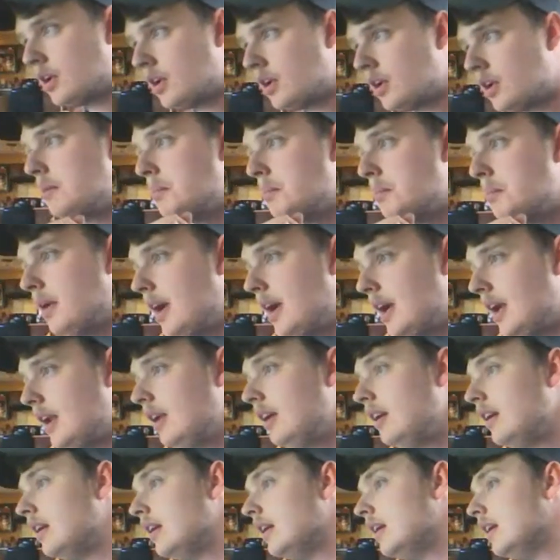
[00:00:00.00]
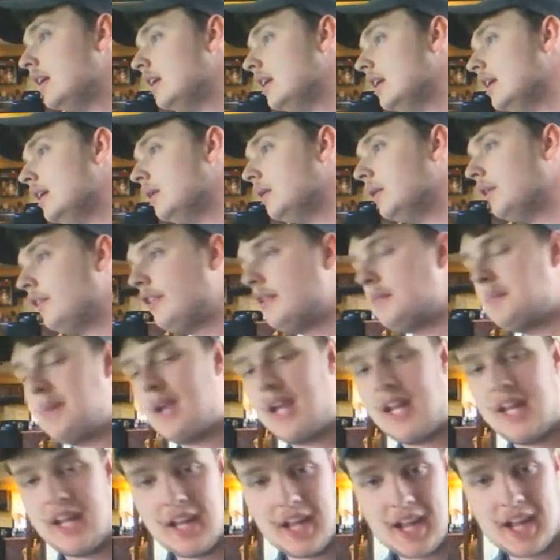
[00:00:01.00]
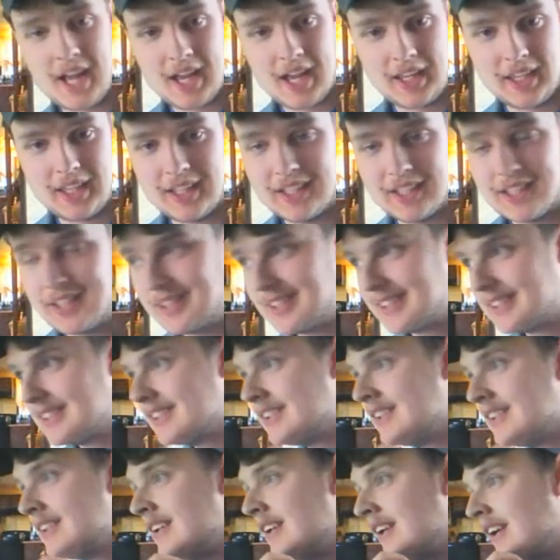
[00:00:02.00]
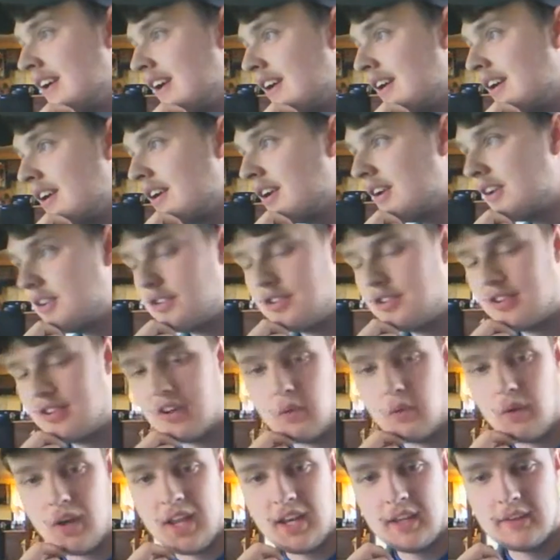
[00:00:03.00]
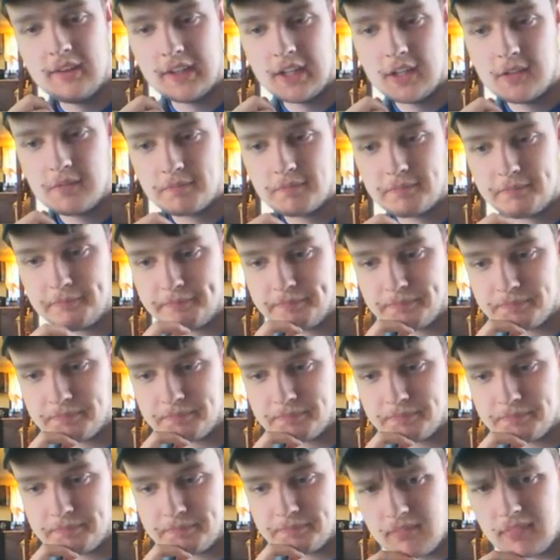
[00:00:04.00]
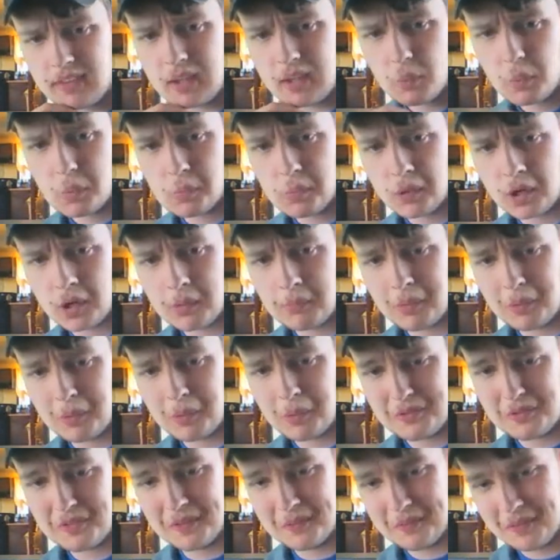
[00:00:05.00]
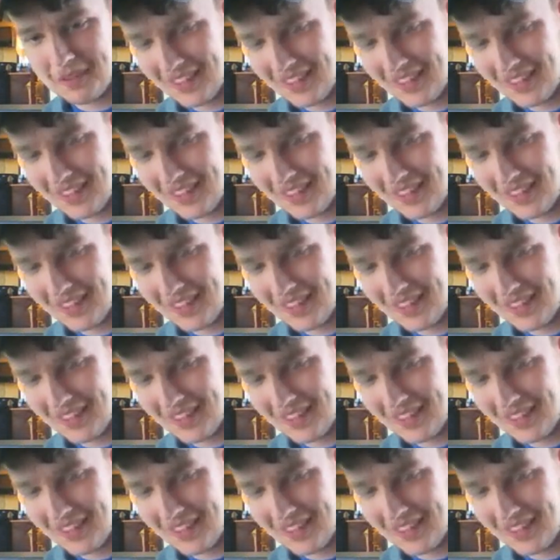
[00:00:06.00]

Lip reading: the Burlington parade with the Maniac. So anyway, we put our mowers in the.